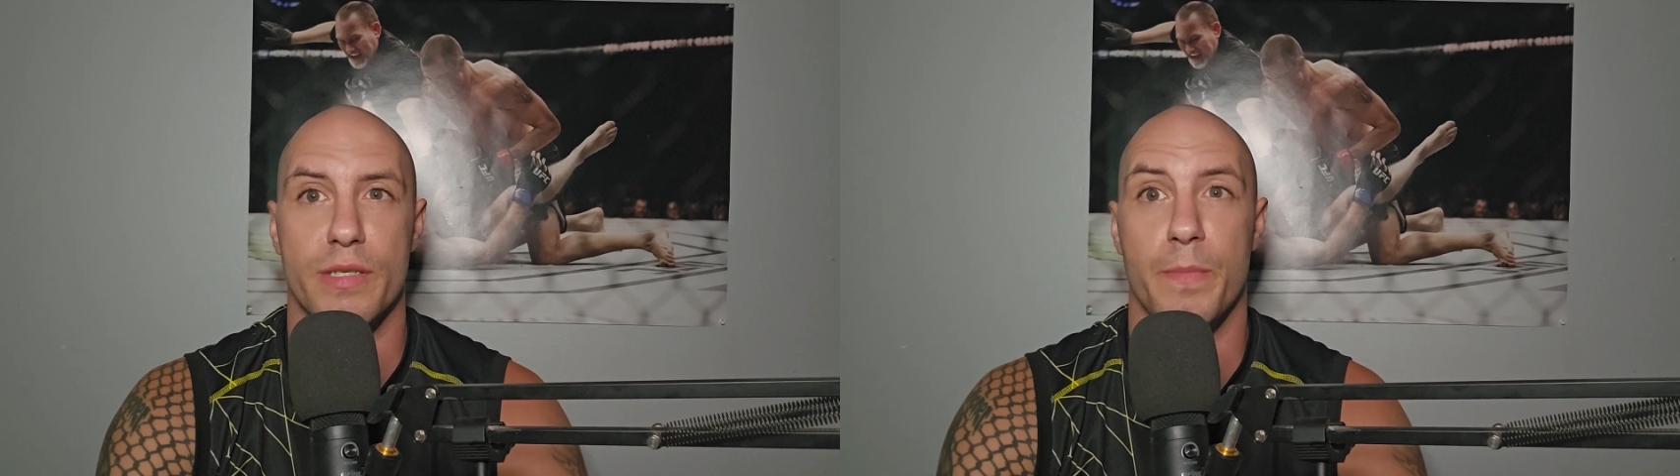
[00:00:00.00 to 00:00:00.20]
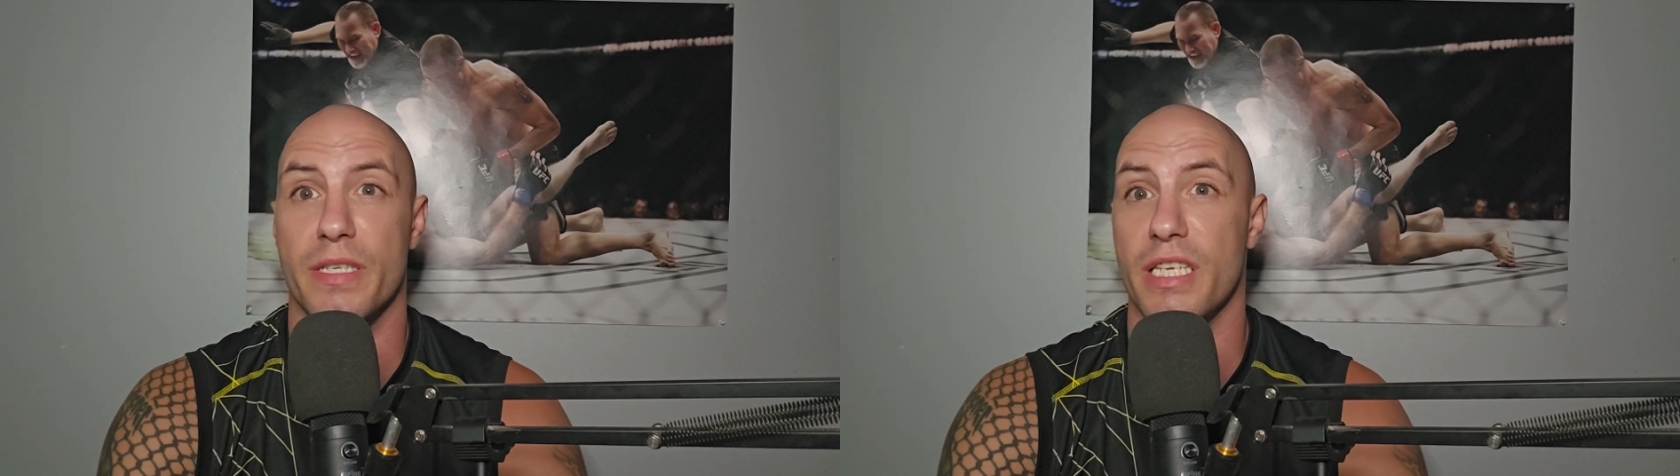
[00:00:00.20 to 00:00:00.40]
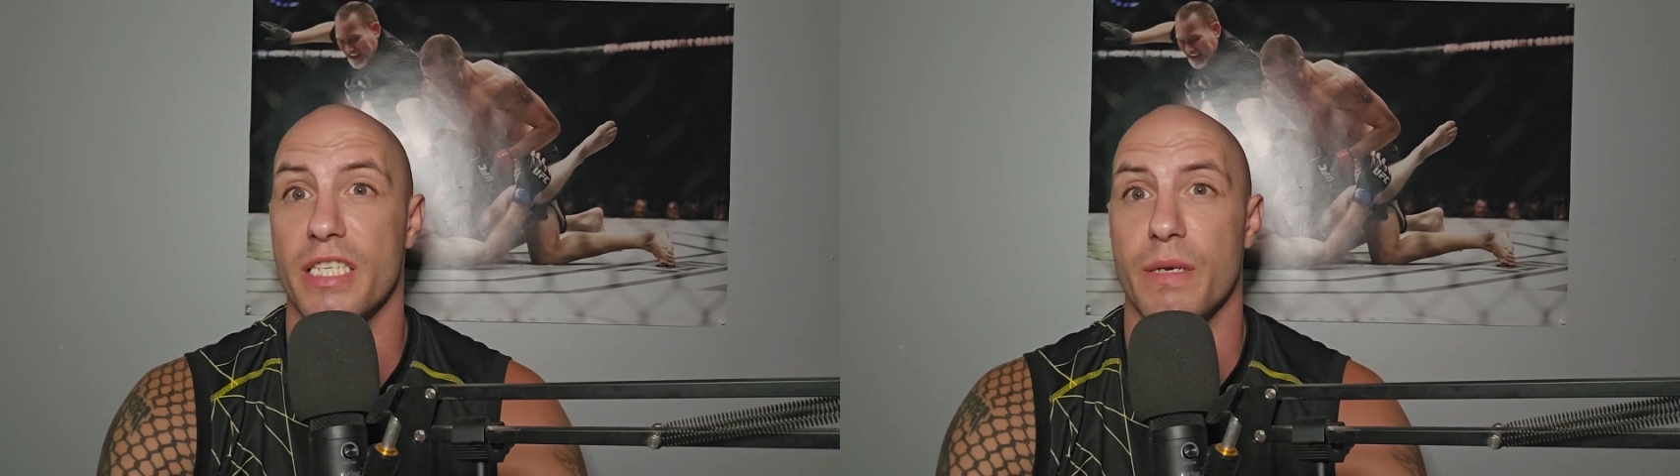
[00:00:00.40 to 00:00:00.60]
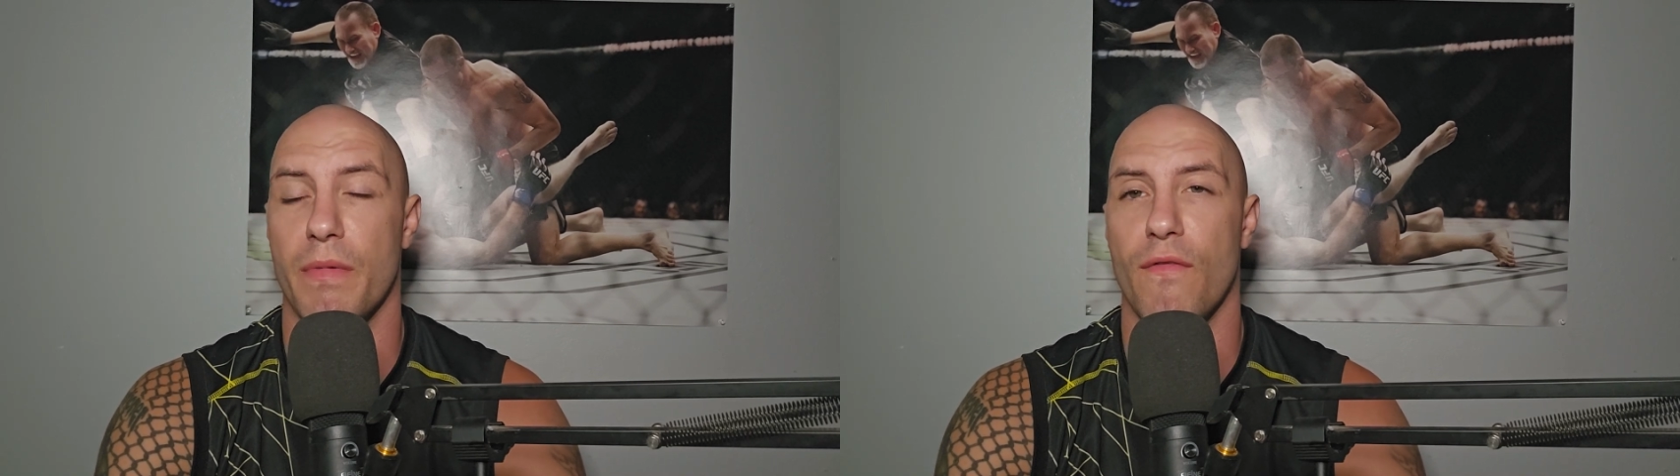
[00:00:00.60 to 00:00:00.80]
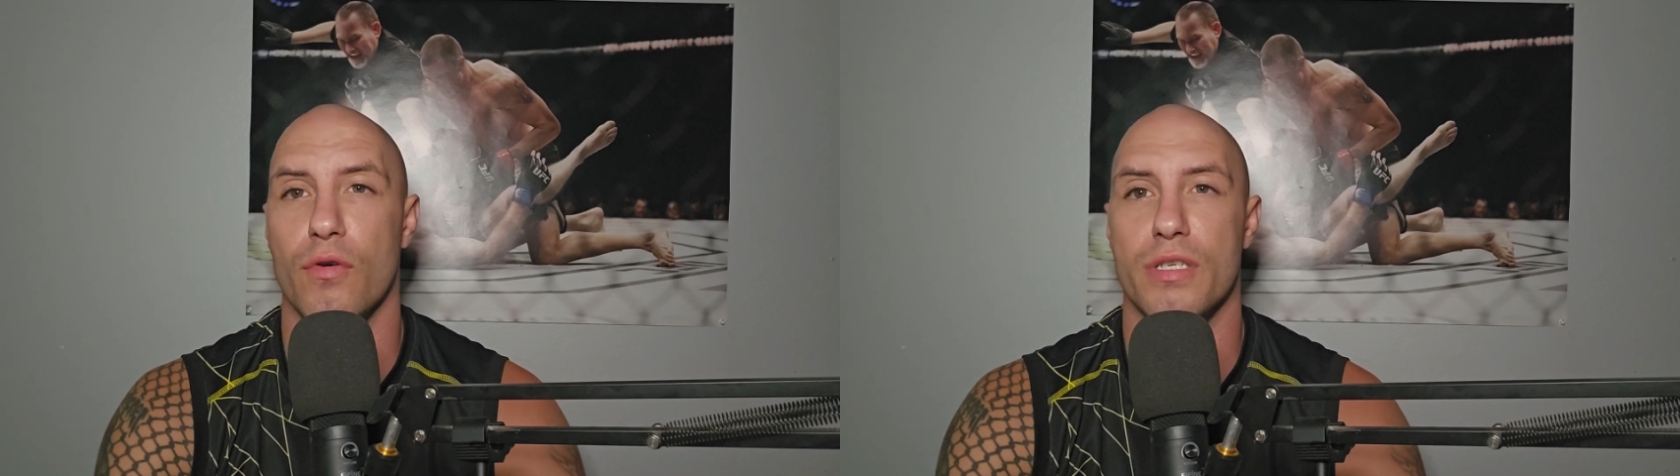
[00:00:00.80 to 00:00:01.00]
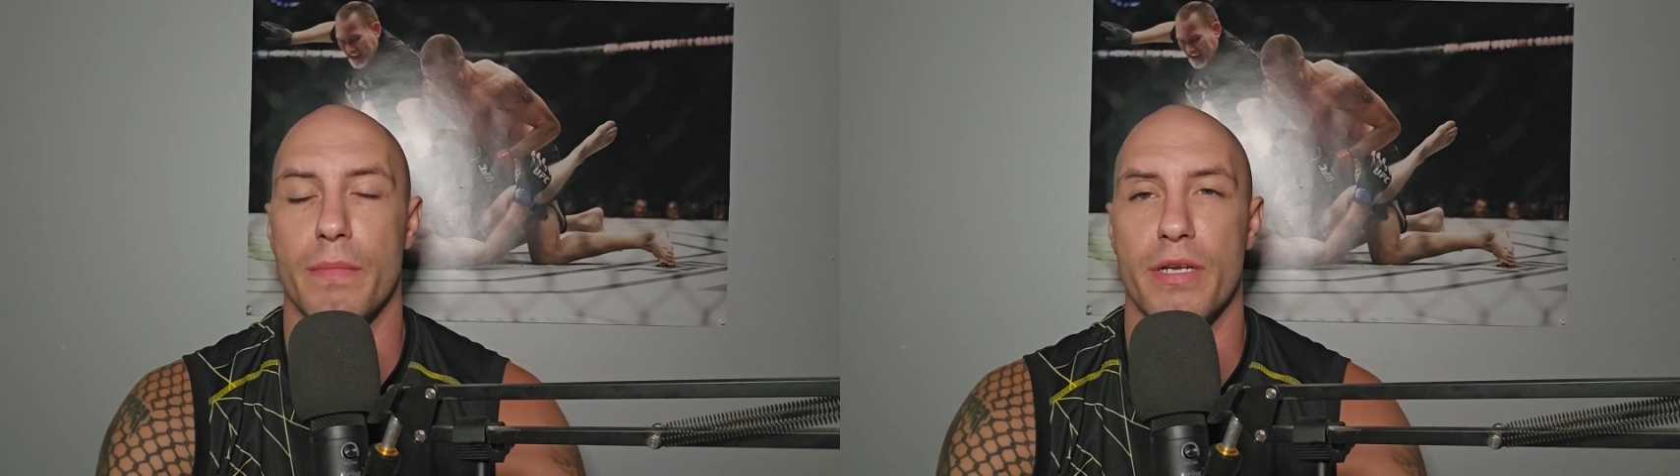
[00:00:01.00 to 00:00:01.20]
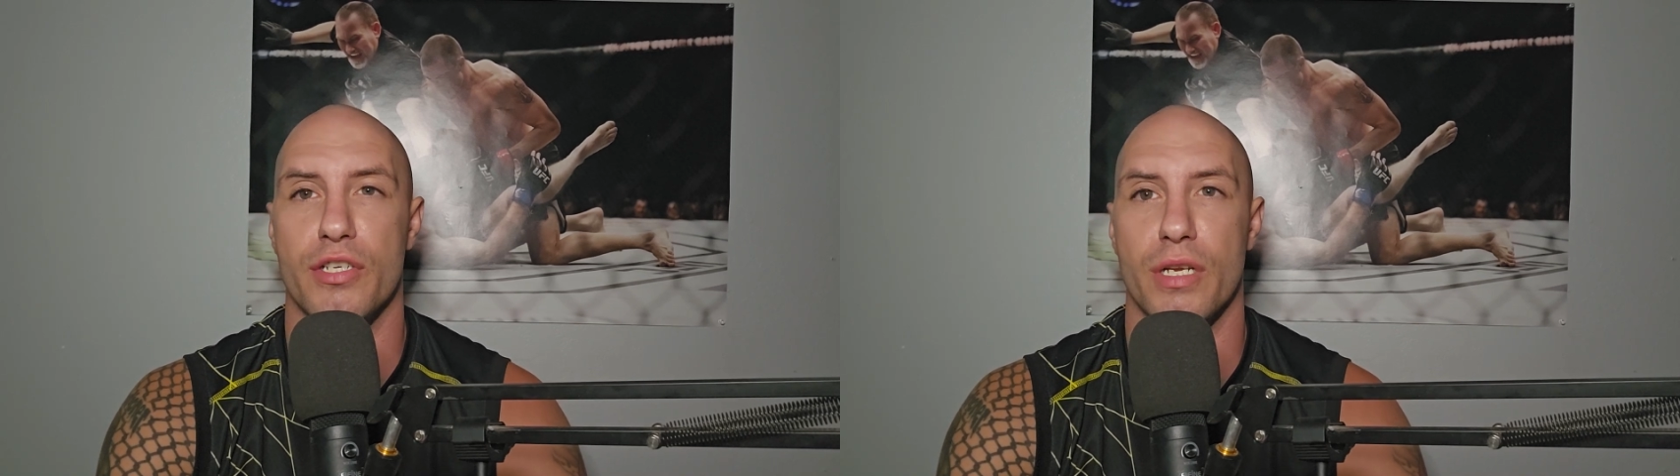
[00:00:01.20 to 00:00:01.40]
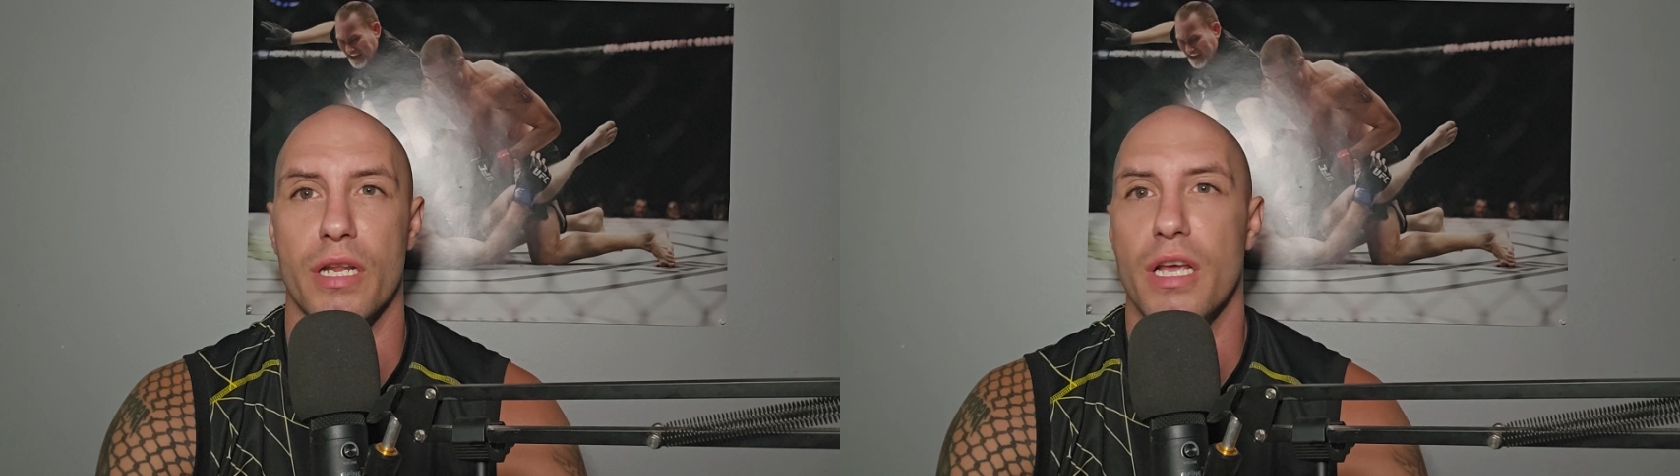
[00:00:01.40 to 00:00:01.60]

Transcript: position before submission.